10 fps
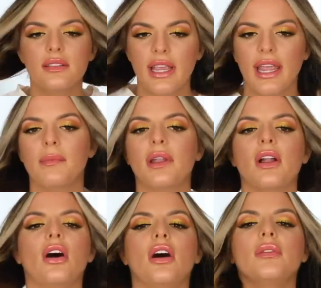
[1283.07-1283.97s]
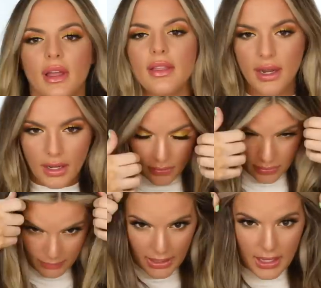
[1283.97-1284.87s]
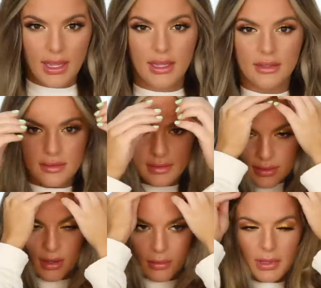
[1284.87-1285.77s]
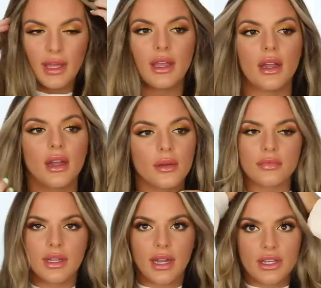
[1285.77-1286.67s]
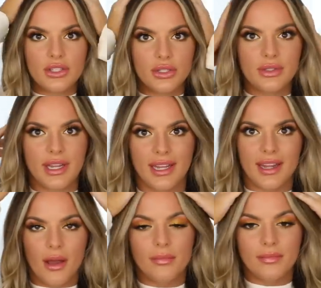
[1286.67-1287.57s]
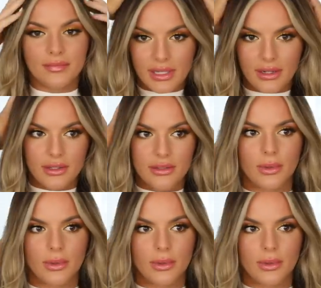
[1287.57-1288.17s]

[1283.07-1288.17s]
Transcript: tame it all. And then I go through my ends up here. Then I do take it up here as